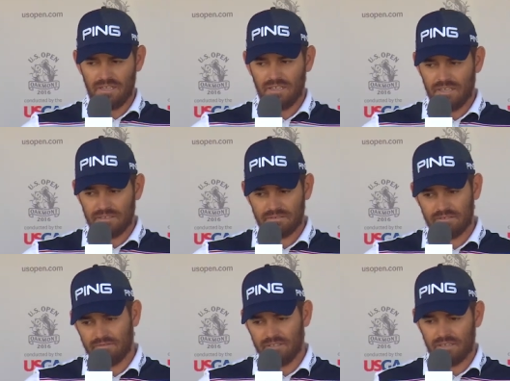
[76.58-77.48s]
at,
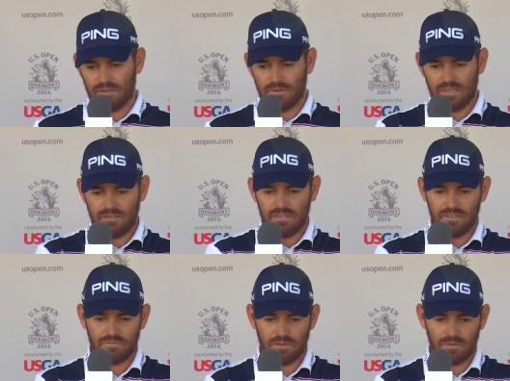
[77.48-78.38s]
you know, what I'd
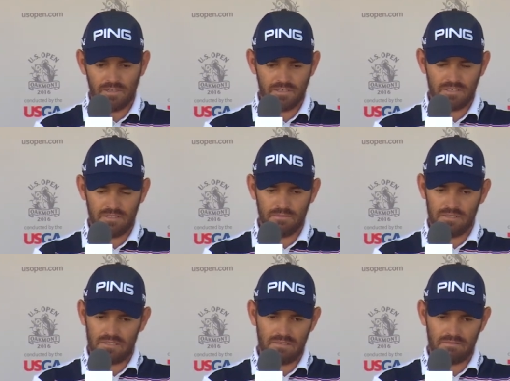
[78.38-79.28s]
learned from last year
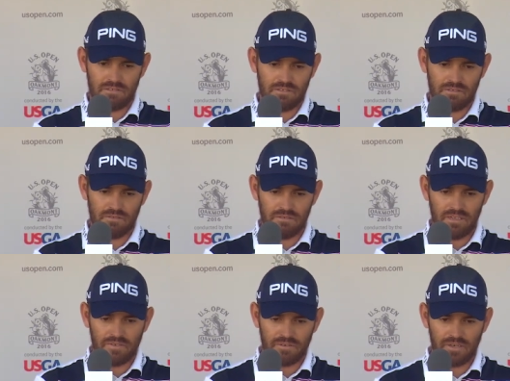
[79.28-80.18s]
was to
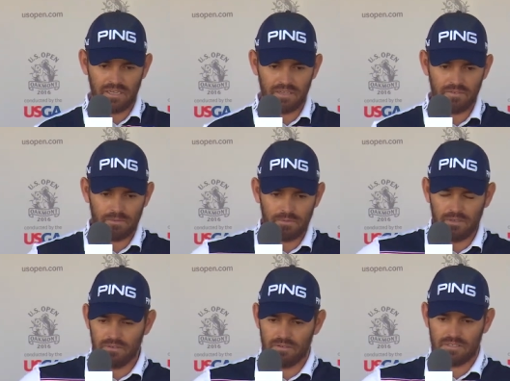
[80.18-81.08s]
never really give up in the
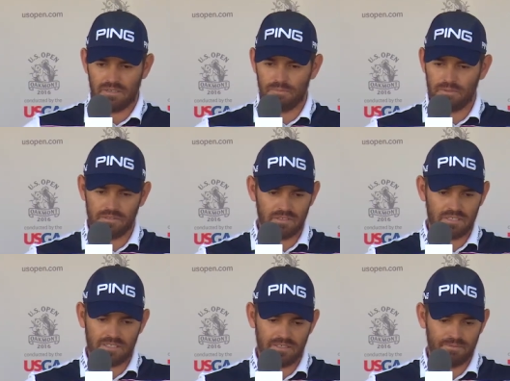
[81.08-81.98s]
US Open.
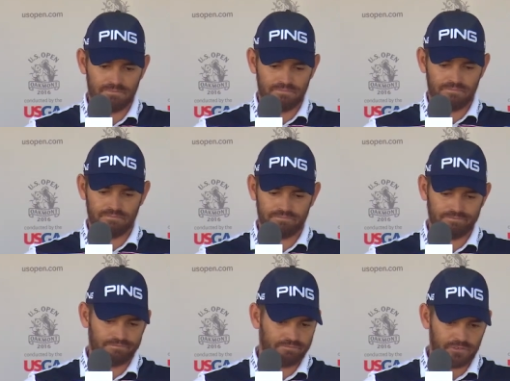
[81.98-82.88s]
Just um,
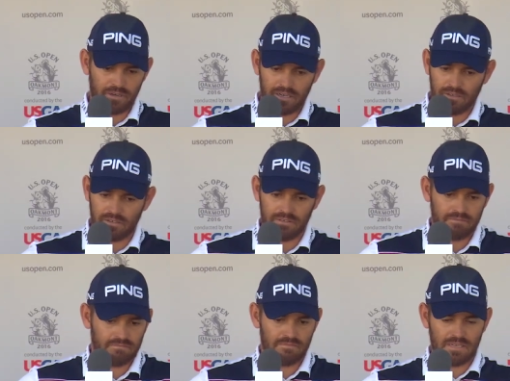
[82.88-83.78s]
grind
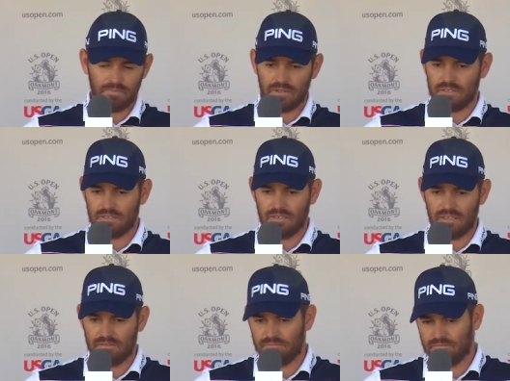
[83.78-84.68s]
on. Something's going
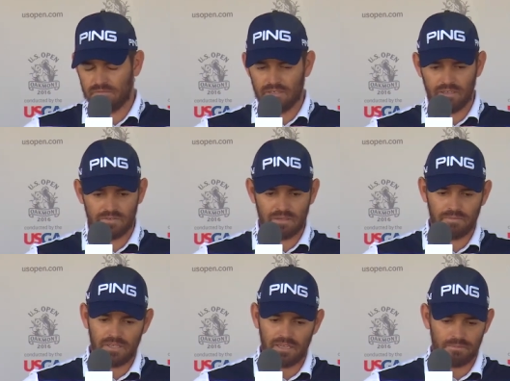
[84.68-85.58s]
to, you know, if
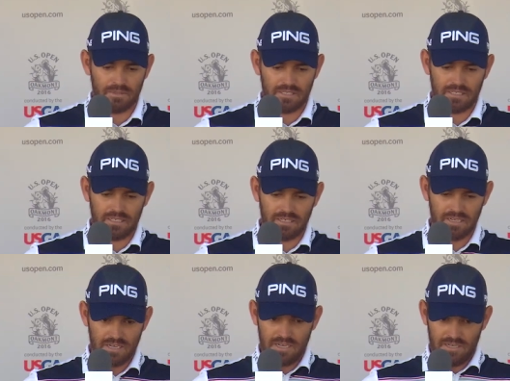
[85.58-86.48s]
something happens, then
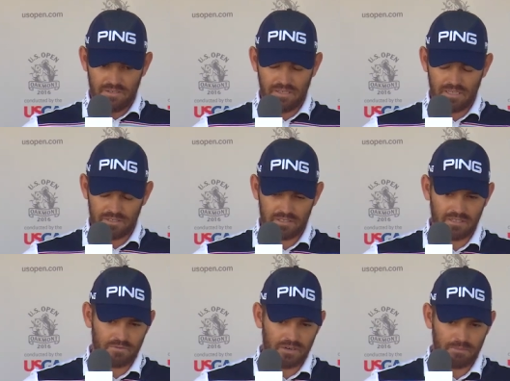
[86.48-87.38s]
you can get
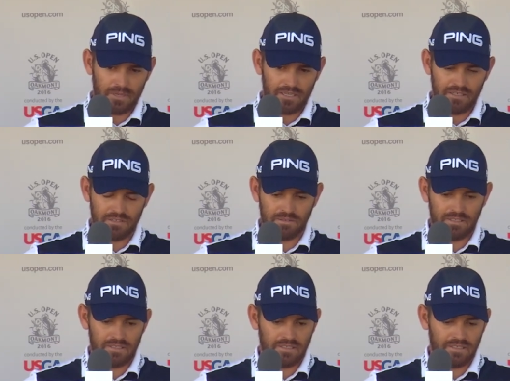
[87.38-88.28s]
yourself right back into
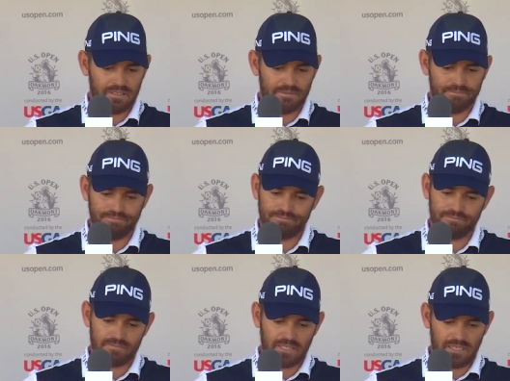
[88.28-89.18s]
it. And, um,
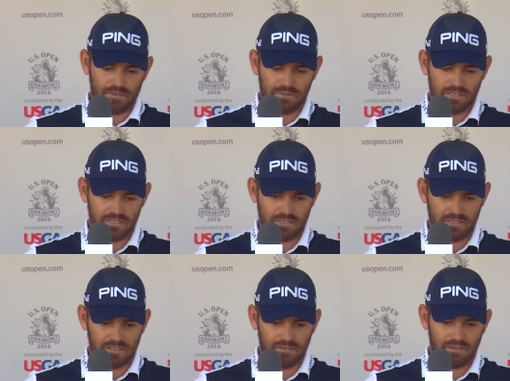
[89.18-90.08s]
I was just
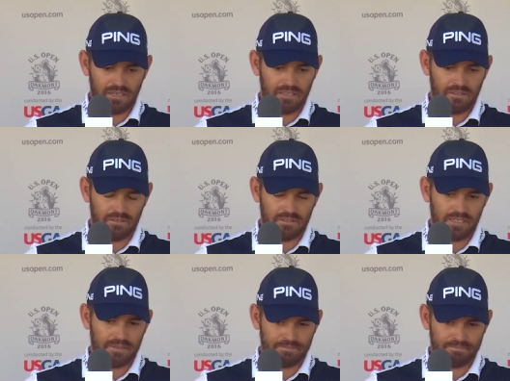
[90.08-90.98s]
uh, grinding the whole day.